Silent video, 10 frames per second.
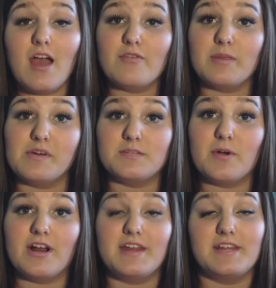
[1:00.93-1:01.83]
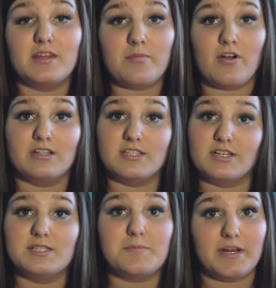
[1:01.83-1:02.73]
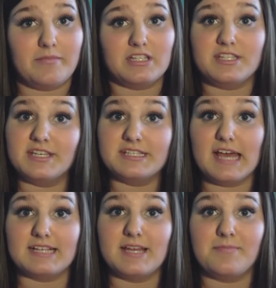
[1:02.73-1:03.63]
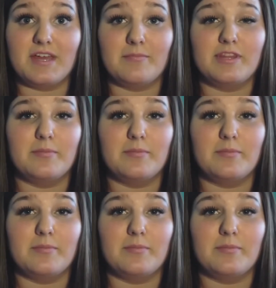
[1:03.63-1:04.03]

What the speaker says: For the most part, I think the bronzer is pretty much the exact same thing, but